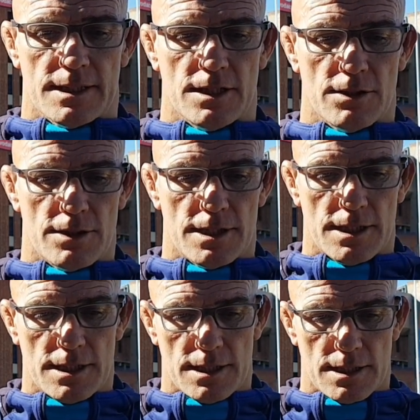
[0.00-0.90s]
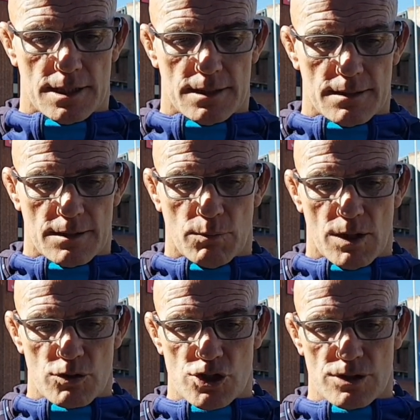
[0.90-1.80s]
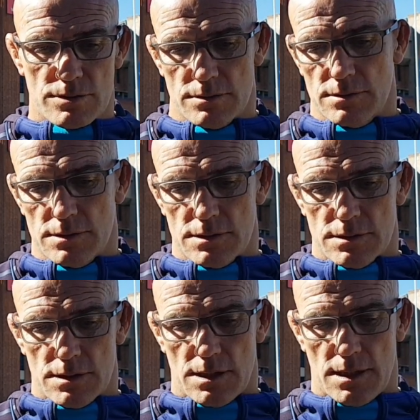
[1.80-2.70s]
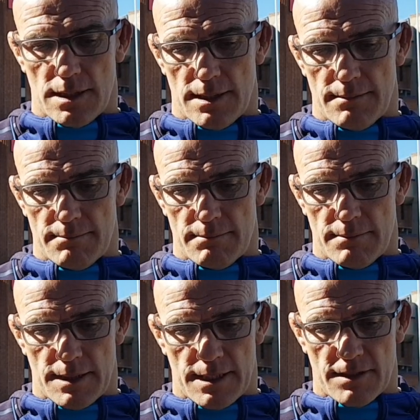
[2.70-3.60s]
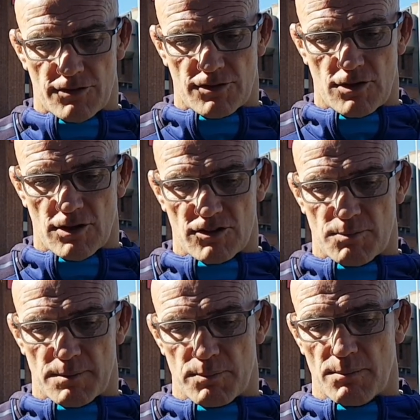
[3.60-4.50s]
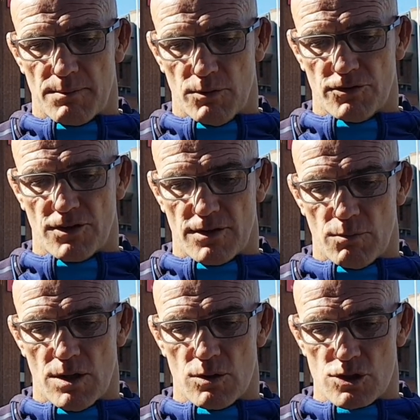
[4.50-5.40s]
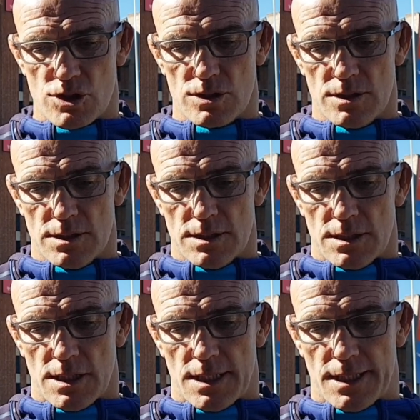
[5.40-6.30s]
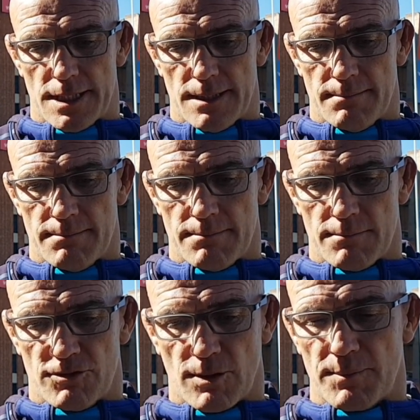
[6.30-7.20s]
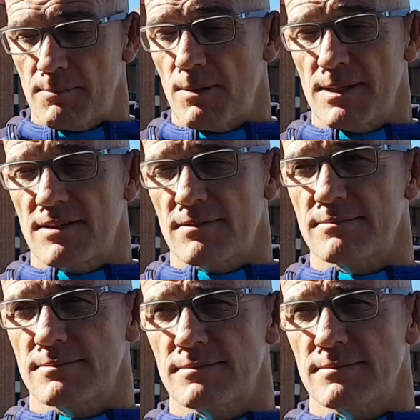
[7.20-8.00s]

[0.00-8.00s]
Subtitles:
The Welsh and the Scots, but probably more so the Welsh, stop their momentum.